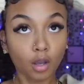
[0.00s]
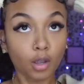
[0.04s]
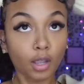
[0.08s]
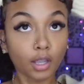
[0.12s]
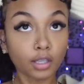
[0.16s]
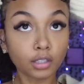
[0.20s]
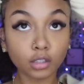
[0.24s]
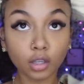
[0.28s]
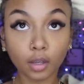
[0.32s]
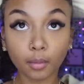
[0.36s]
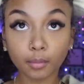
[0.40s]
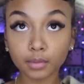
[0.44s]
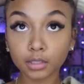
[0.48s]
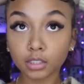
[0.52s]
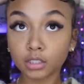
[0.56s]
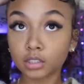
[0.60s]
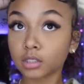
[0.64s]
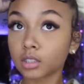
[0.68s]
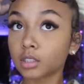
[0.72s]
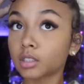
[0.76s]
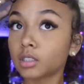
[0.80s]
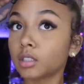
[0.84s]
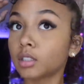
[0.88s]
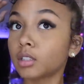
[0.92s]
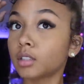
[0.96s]
Okay, so I'm
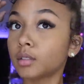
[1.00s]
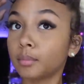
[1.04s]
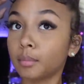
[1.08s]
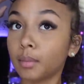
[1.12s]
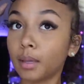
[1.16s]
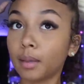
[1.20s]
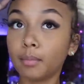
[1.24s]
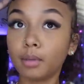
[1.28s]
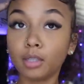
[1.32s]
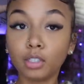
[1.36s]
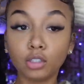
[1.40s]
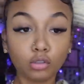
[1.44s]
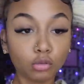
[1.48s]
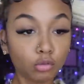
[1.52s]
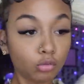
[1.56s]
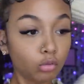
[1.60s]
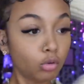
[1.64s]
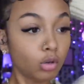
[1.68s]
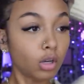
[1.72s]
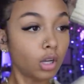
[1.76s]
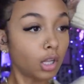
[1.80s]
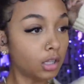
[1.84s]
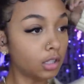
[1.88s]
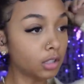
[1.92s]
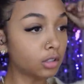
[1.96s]
just gonna maybe
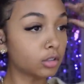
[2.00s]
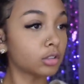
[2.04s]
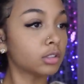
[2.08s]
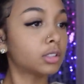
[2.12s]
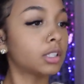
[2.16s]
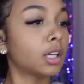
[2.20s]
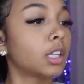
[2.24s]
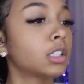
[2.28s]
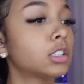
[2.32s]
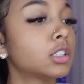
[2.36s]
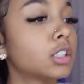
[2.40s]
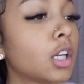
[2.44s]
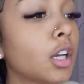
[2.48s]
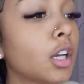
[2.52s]
do a little touch